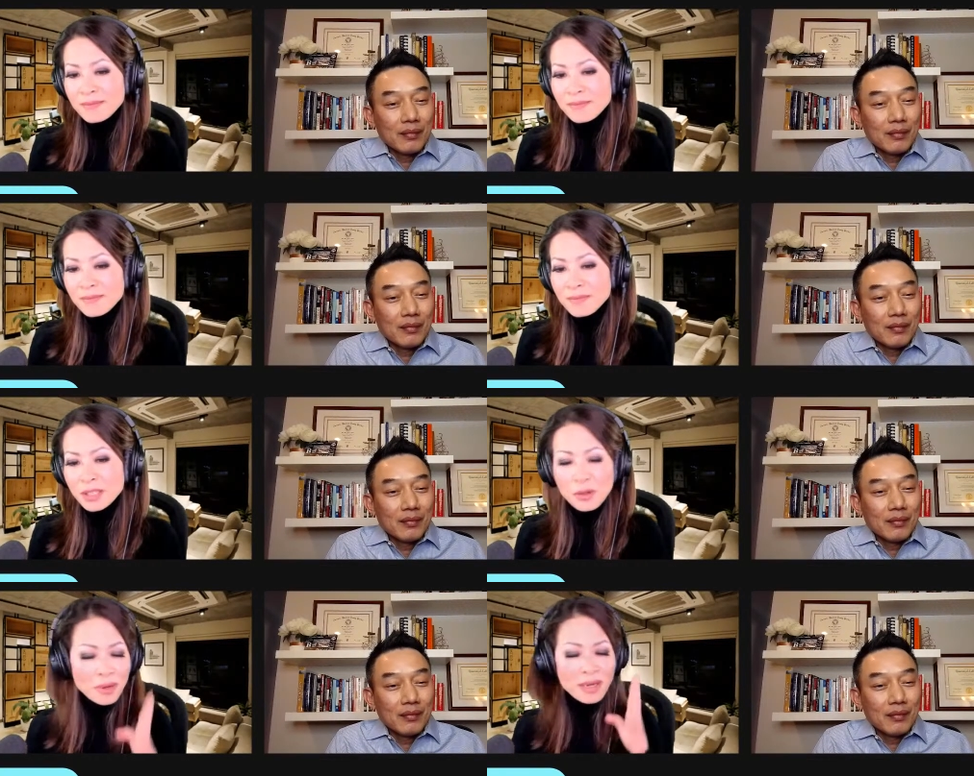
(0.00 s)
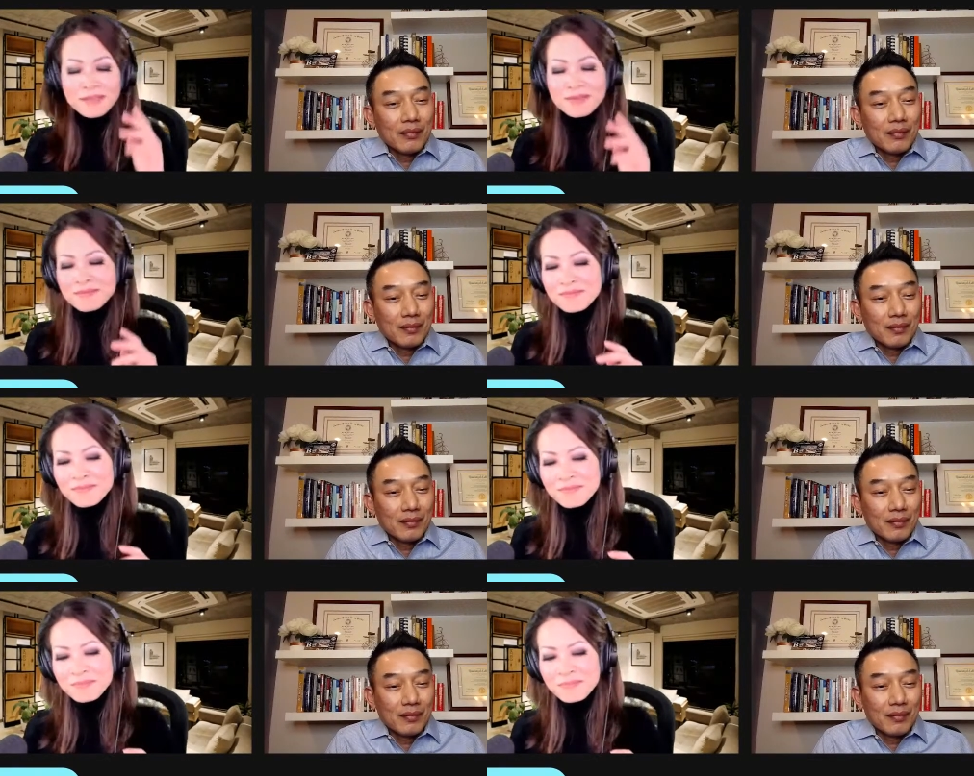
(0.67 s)
Speaker 1: you know what?
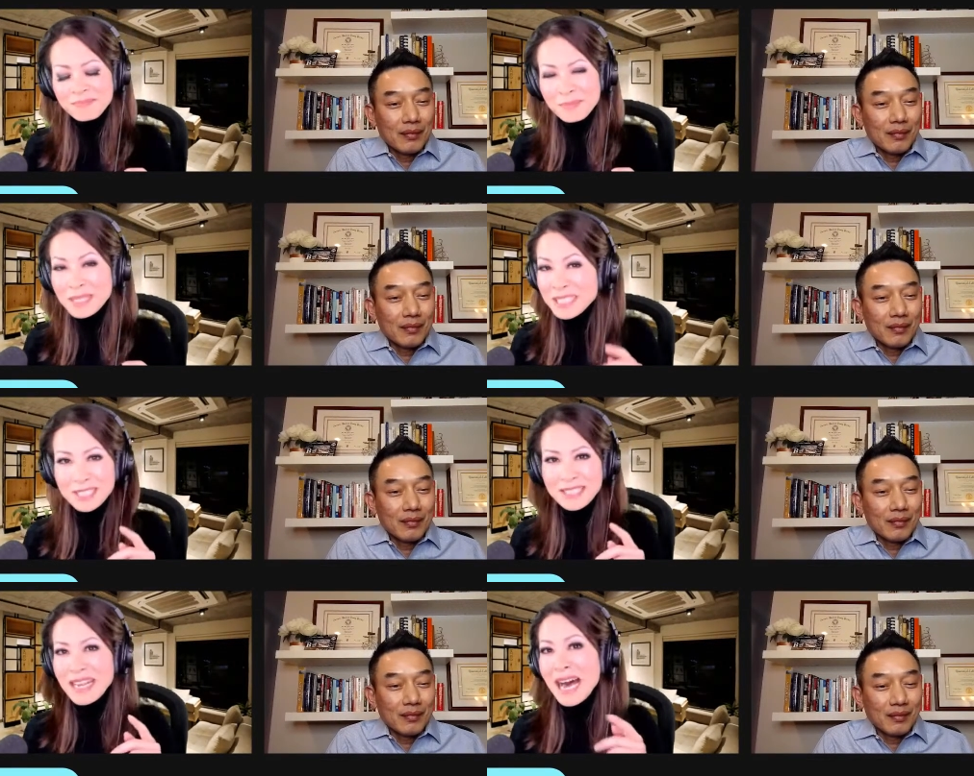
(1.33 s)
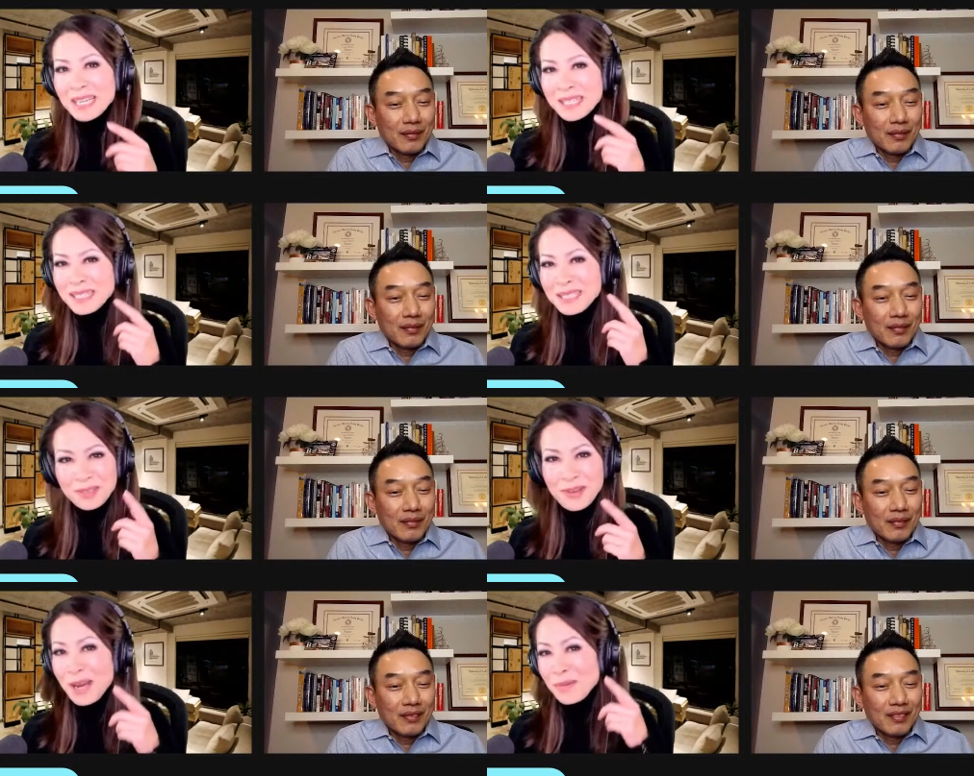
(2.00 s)
Let's not let's
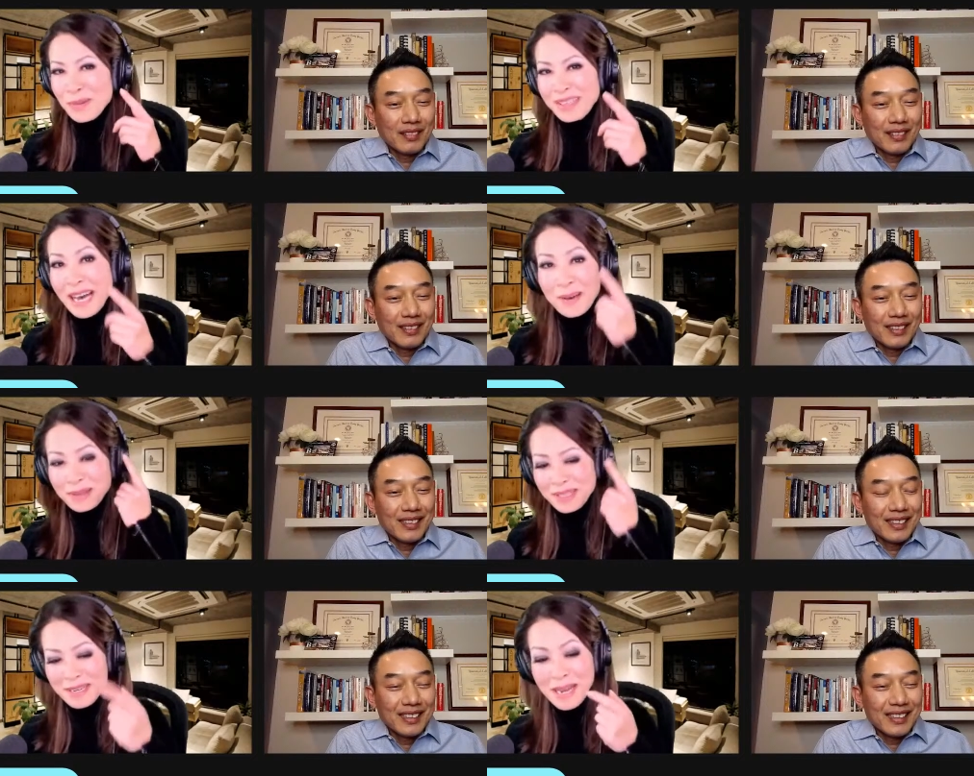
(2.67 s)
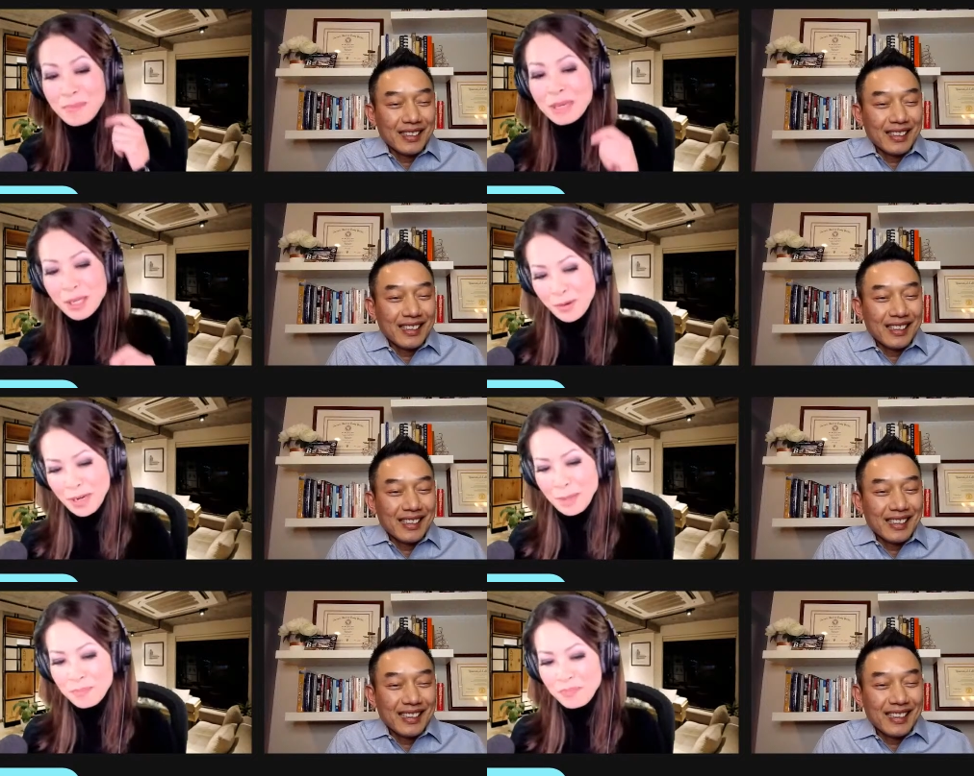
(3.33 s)
try it without the numbing
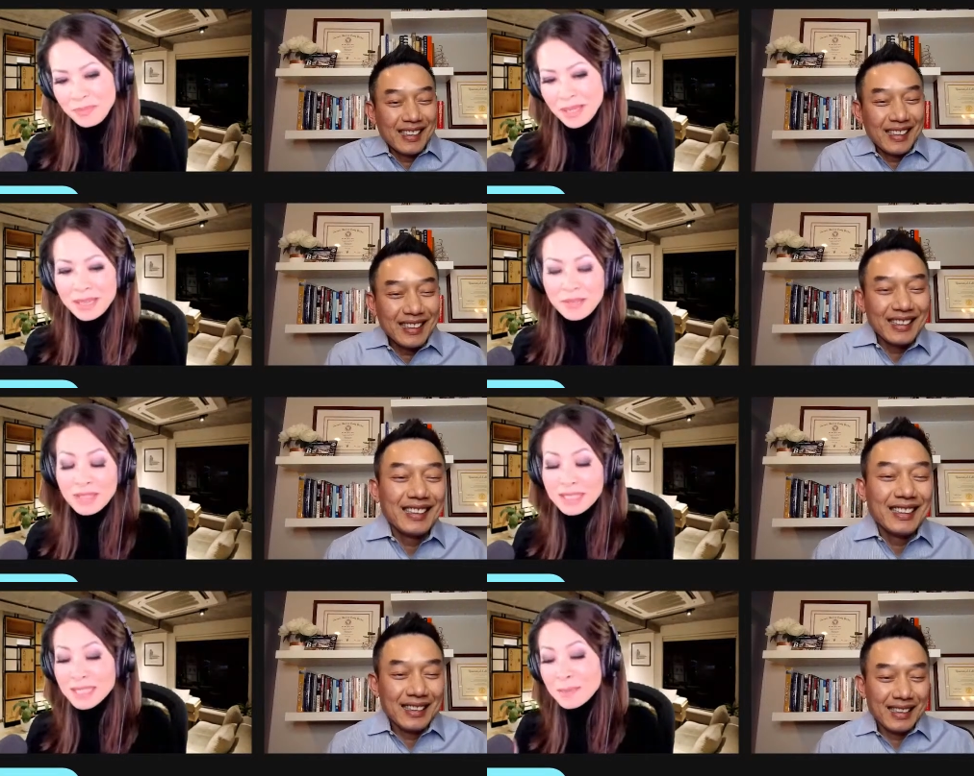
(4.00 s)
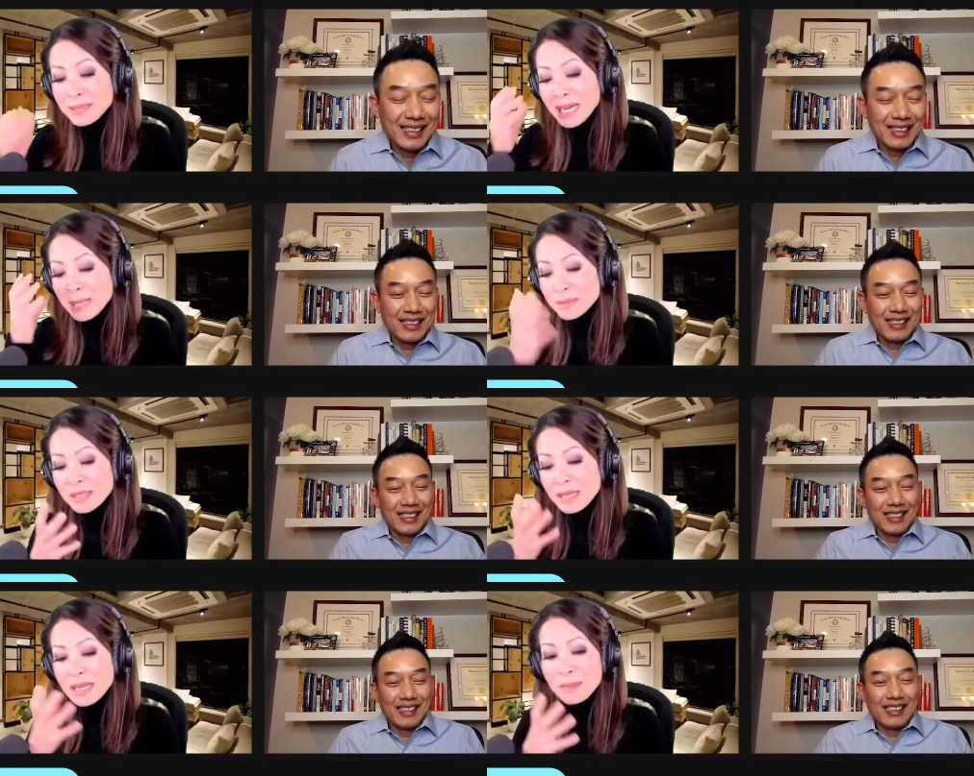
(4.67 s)
cream. If you sometimes
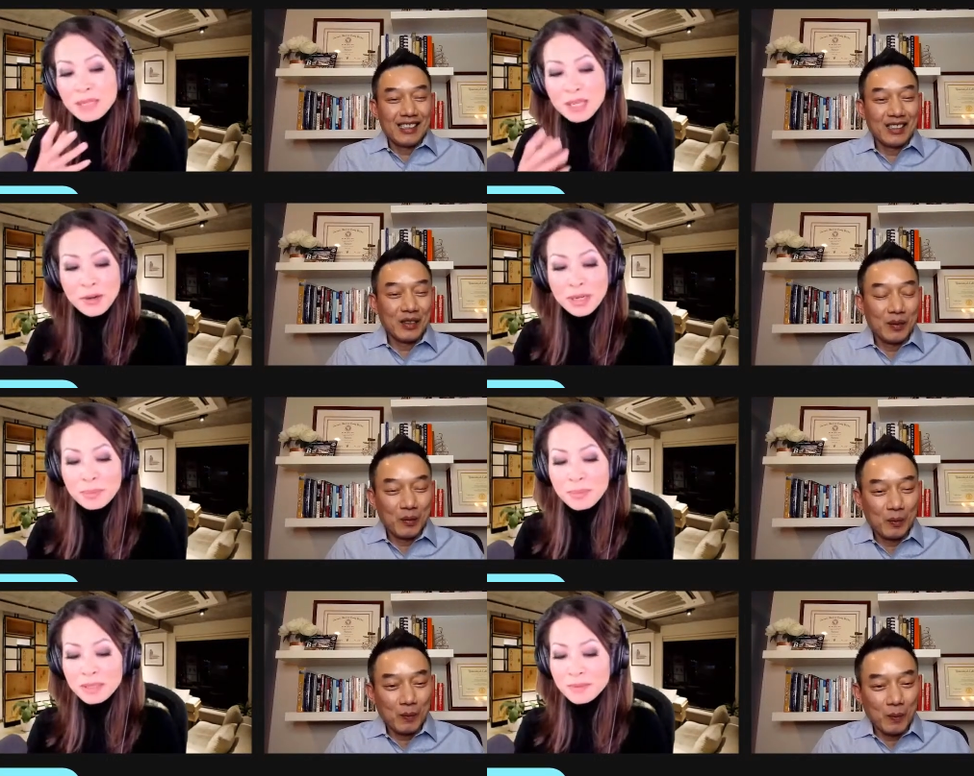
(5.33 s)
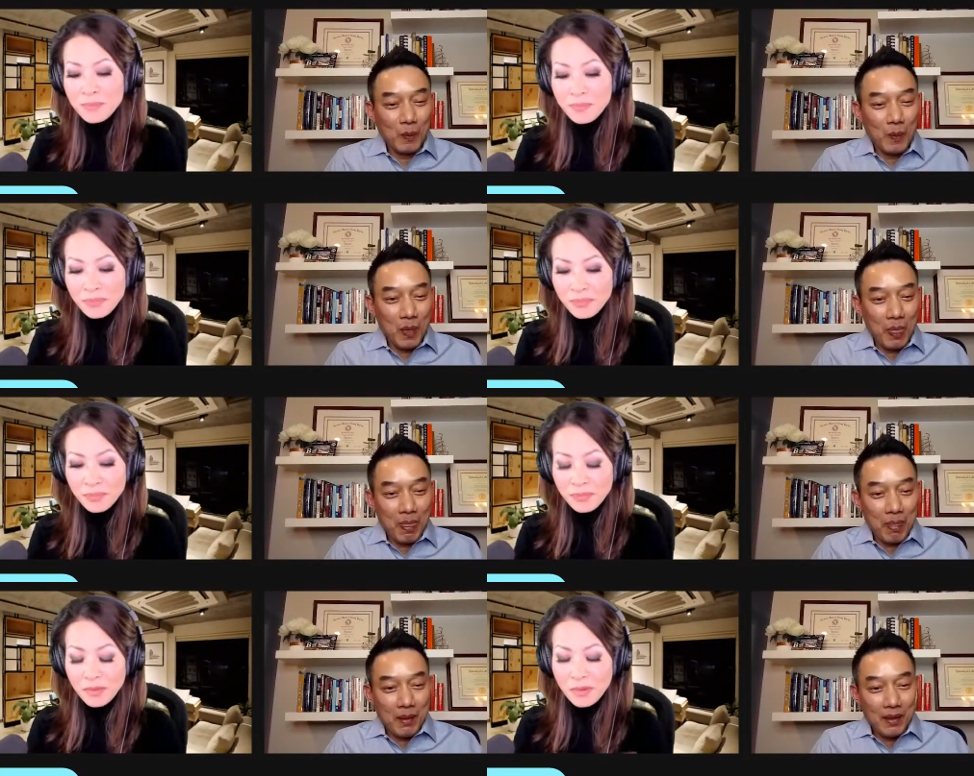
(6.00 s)
get numbing cream
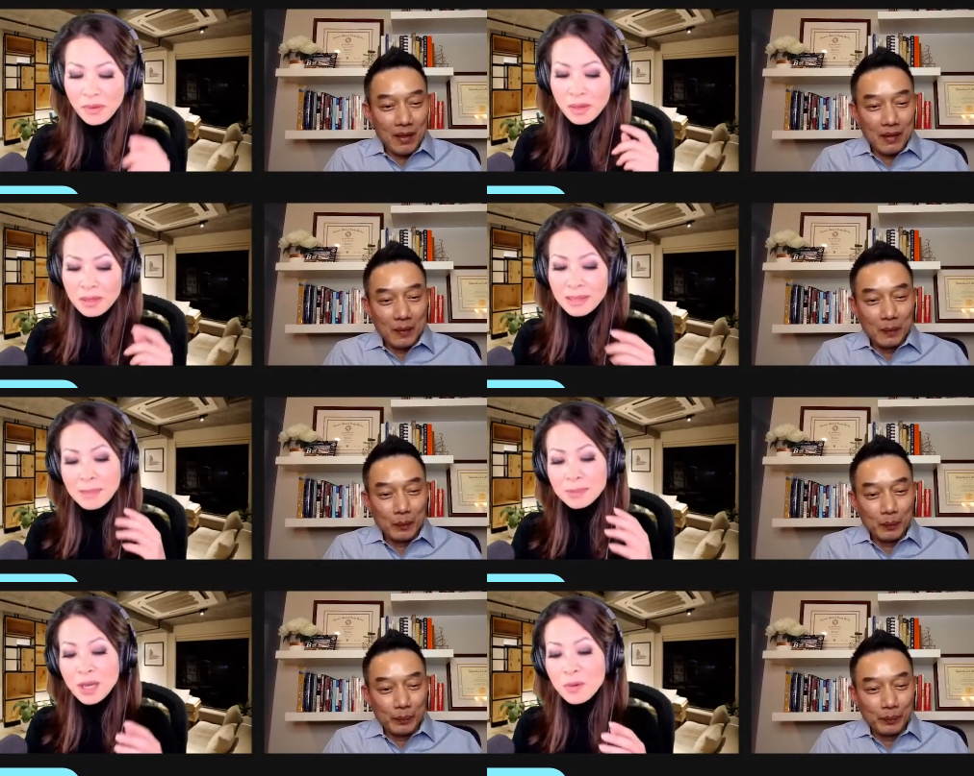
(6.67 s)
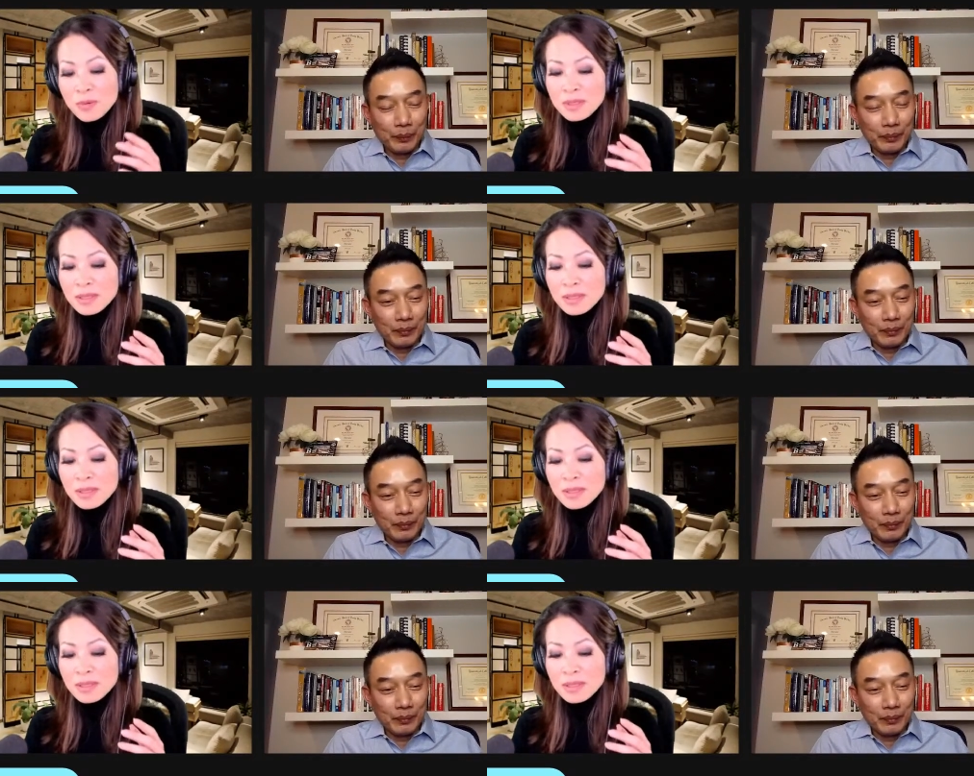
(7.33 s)
làm song.